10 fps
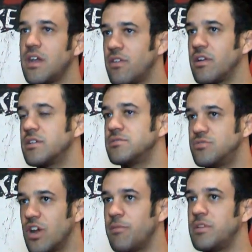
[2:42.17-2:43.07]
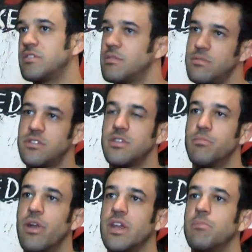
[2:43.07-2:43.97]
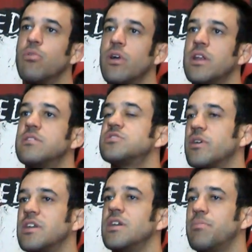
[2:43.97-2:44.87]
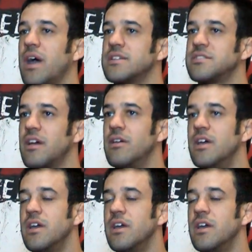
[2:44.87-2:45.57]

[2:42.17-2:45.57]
and they're going to drive me to the breaking point so I can get past that.